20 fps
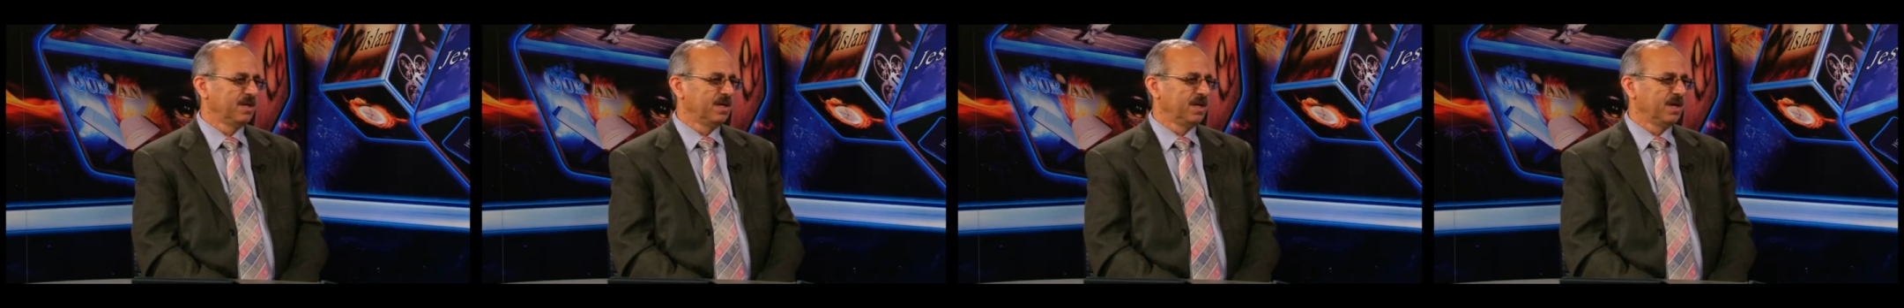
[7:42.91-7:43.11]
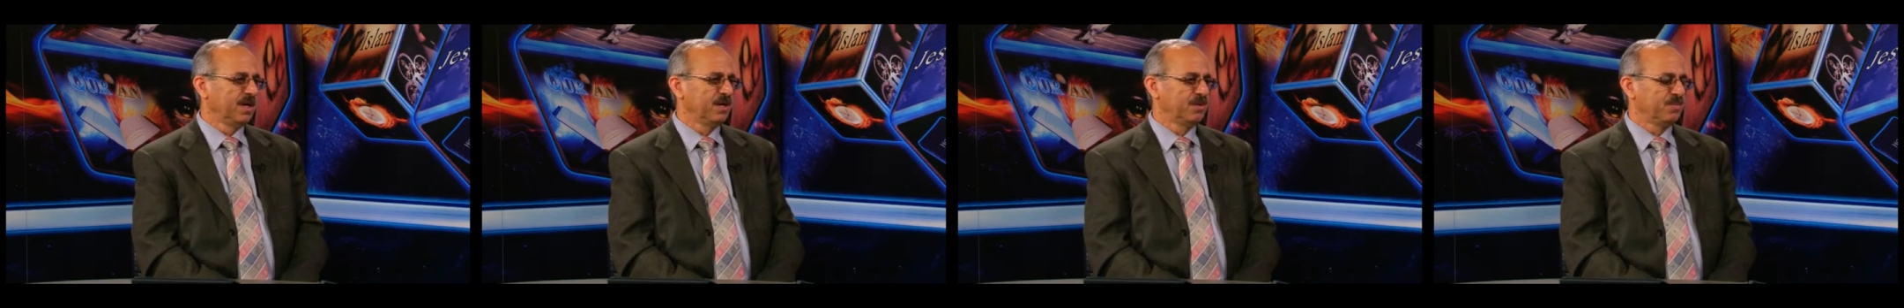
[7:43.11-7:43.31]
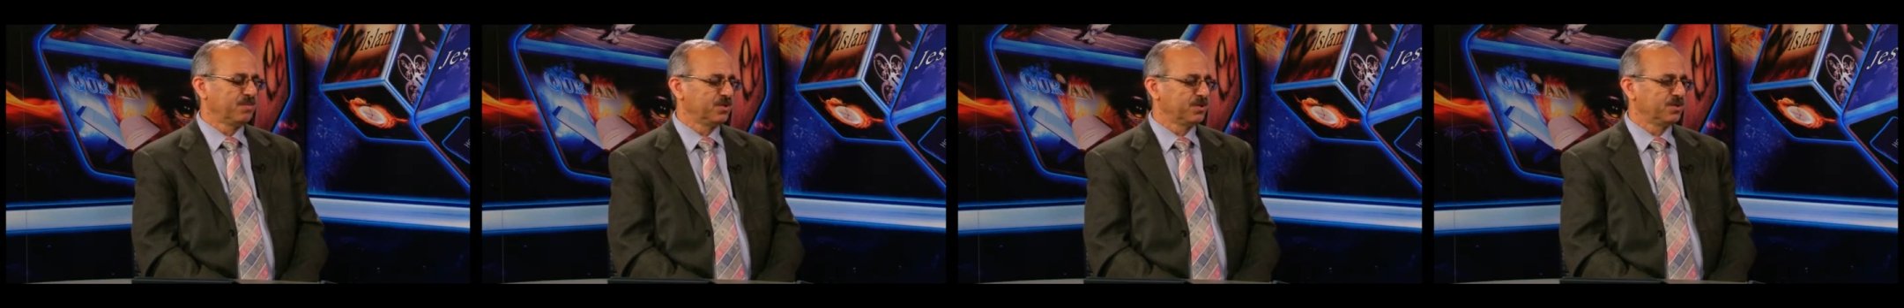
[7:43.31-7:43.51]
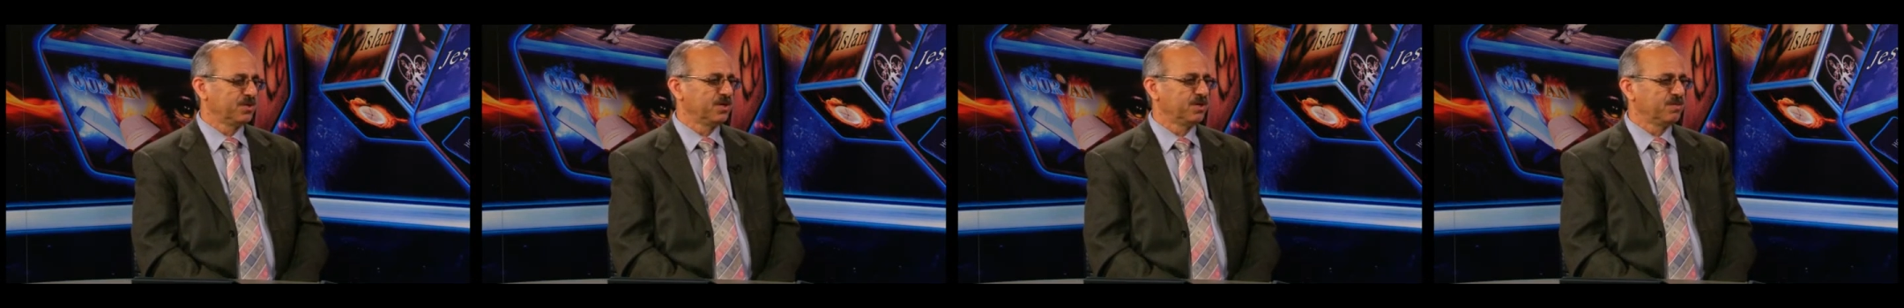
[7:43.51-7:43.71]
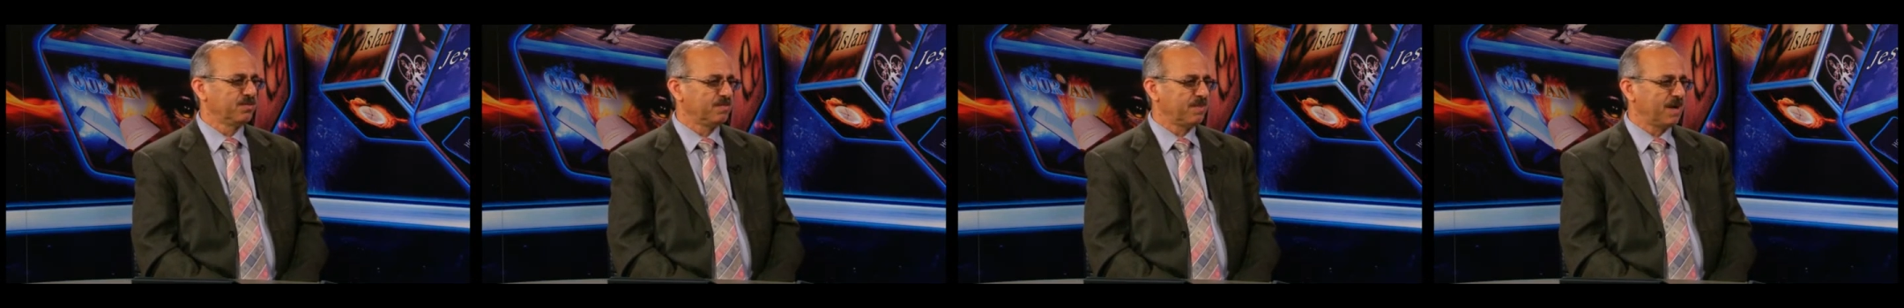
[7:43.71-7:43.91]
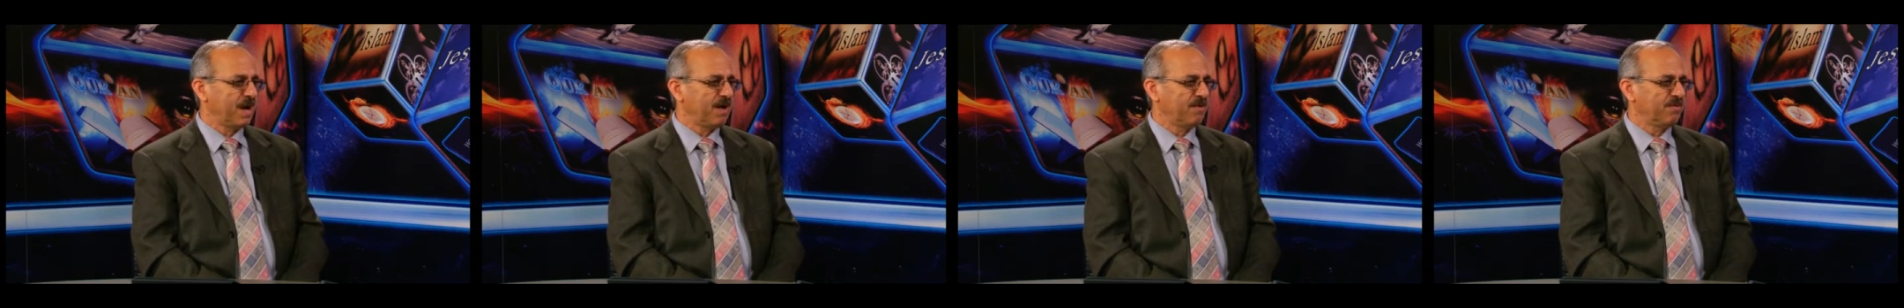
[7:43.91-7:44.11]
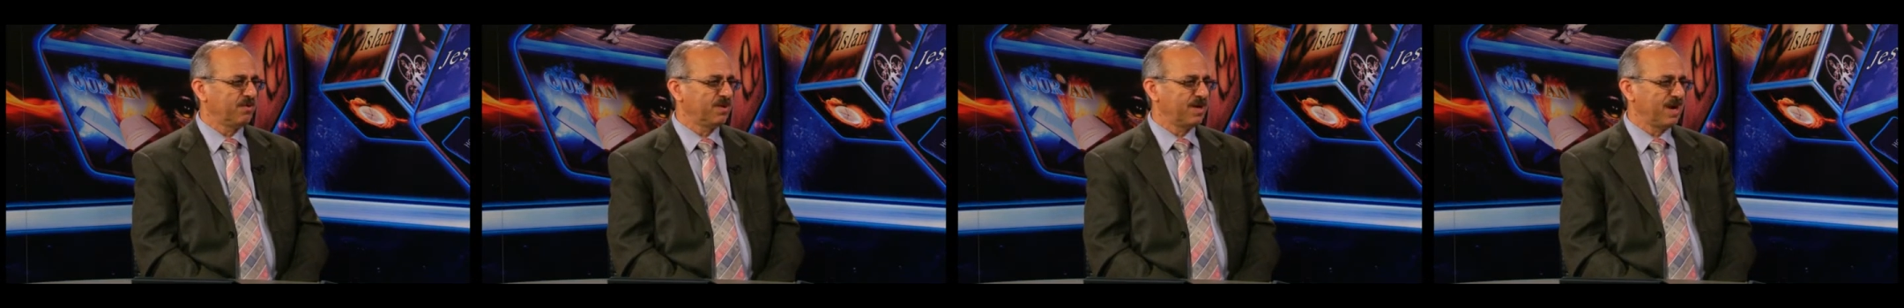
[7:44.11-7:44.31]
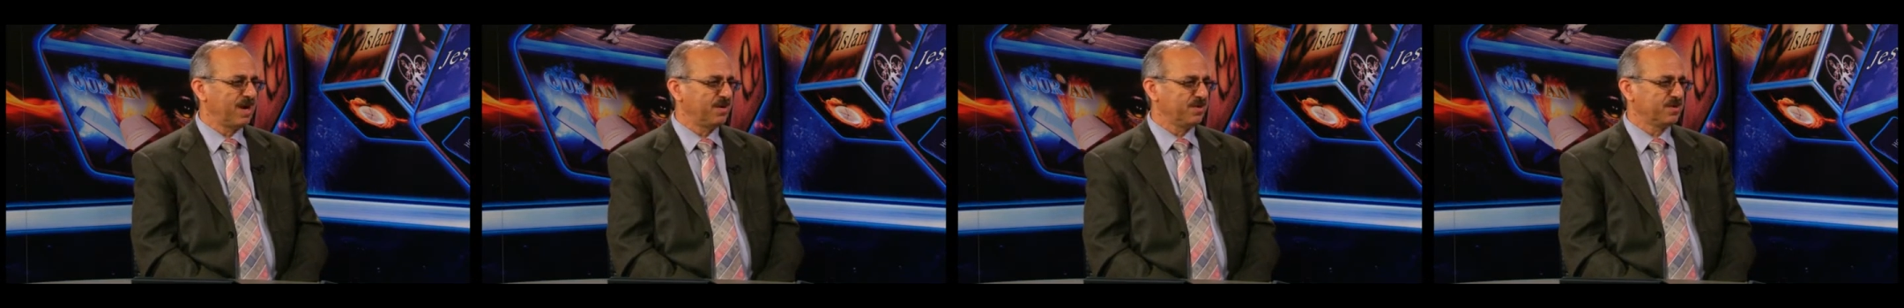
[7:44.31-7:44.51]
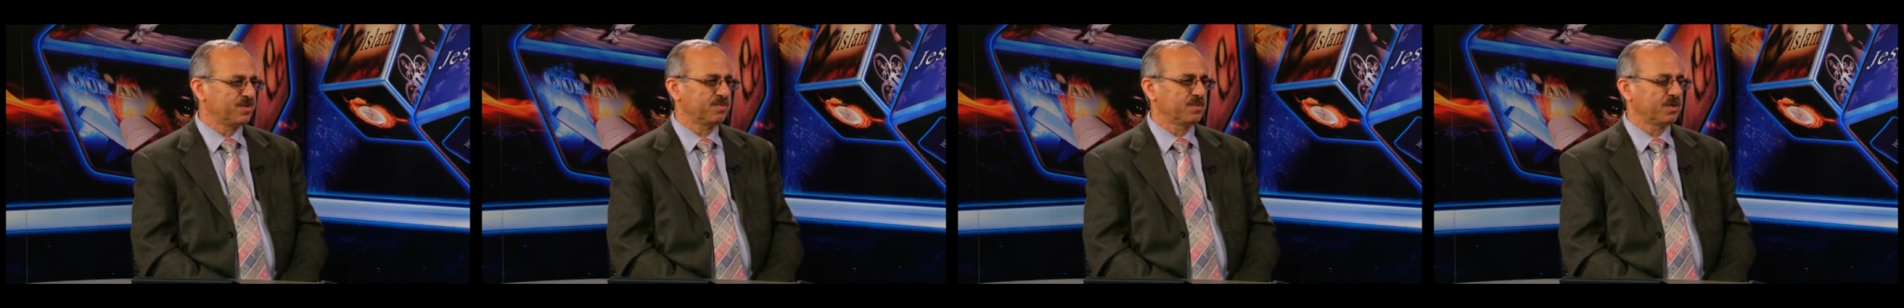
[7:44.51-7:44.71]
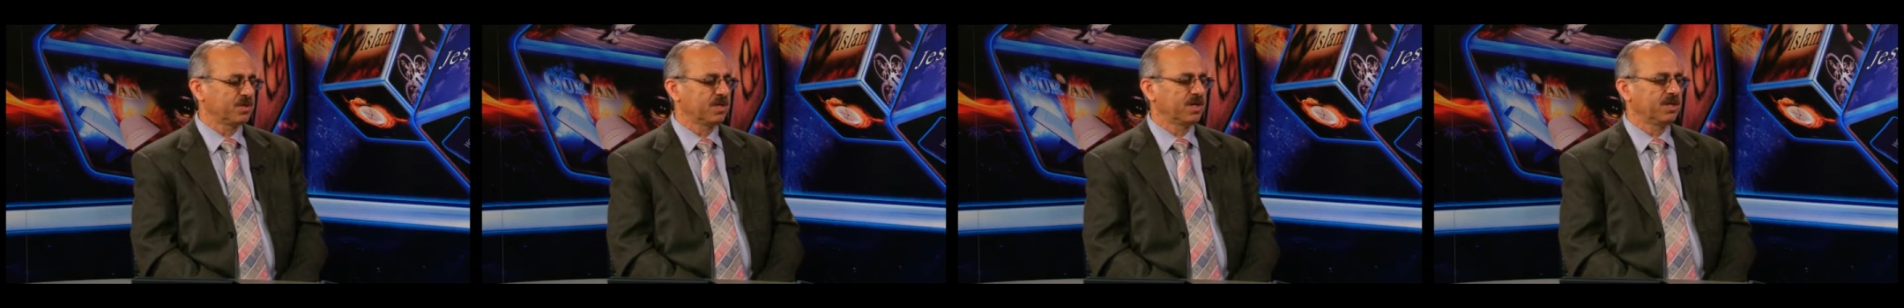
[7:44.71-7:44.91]
any person in power, and
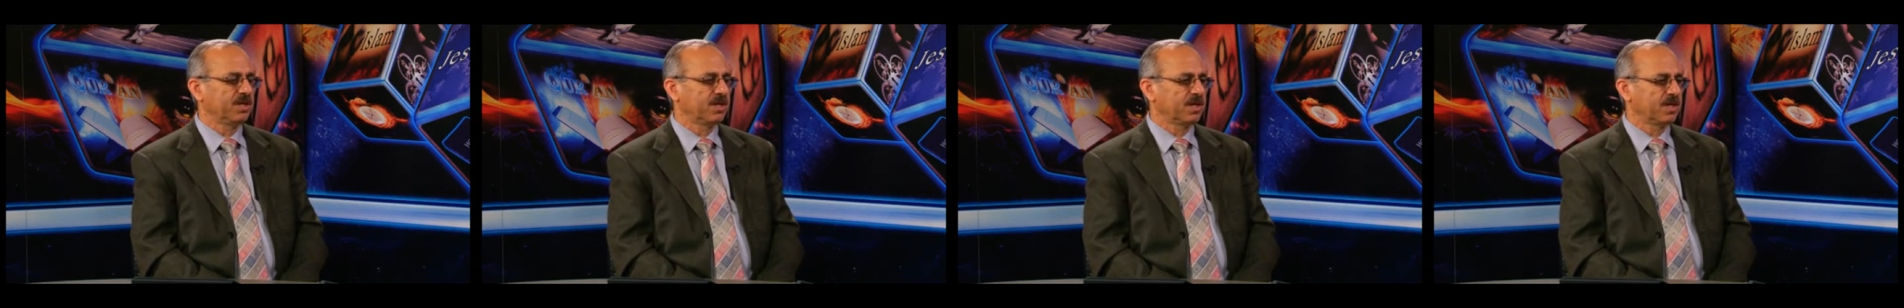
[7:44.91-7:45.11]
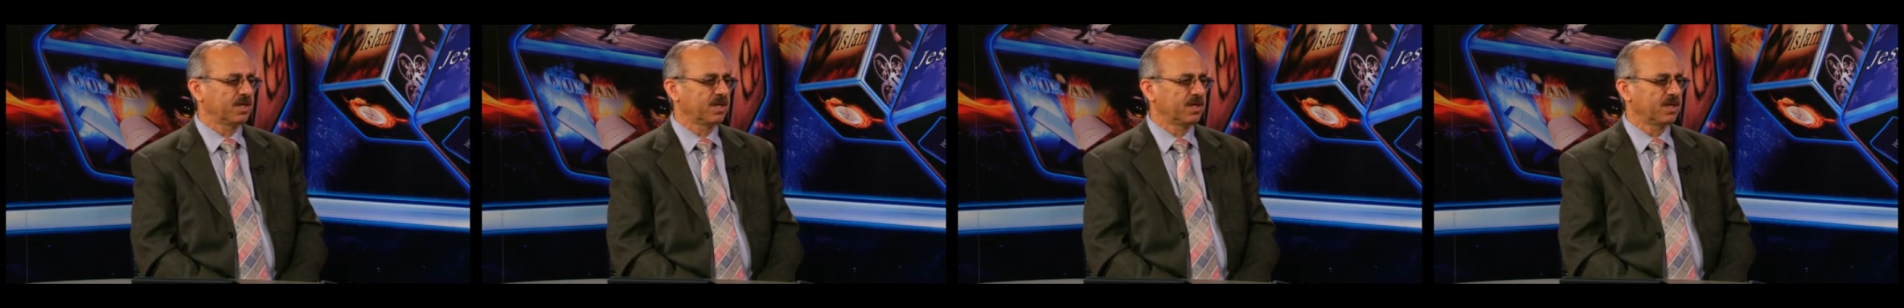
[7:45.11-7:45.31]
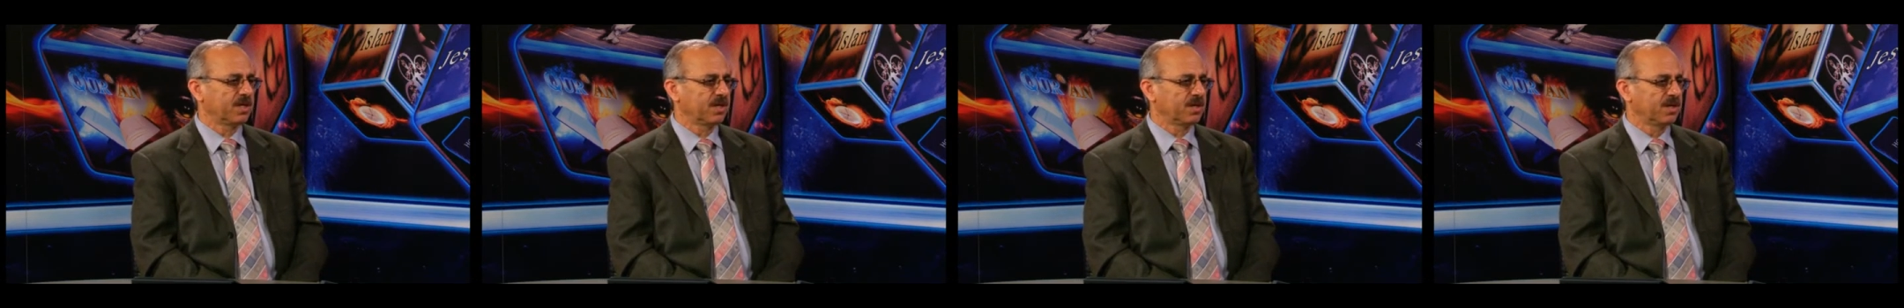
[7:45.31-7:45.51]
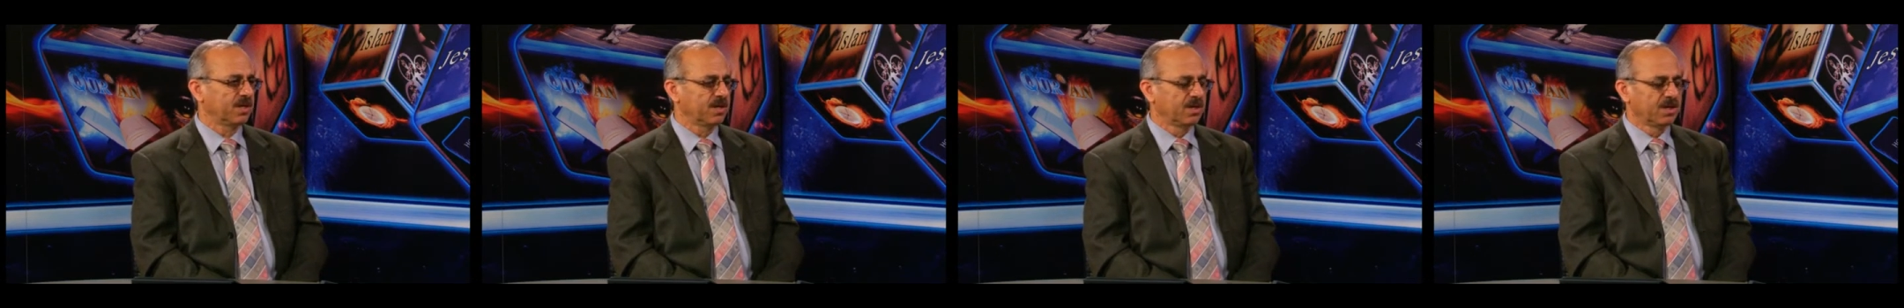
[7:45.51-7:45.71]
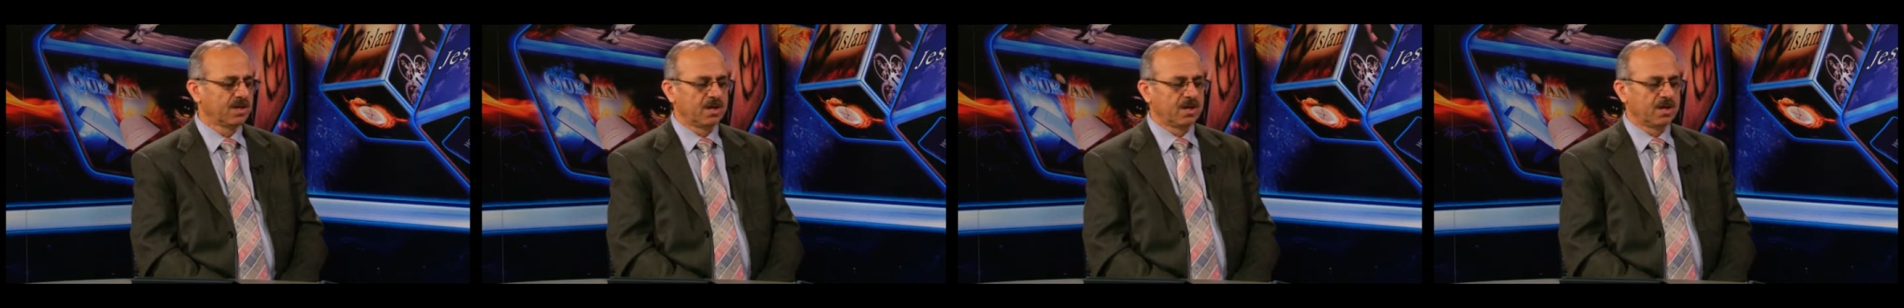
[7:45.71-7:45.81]
especially the king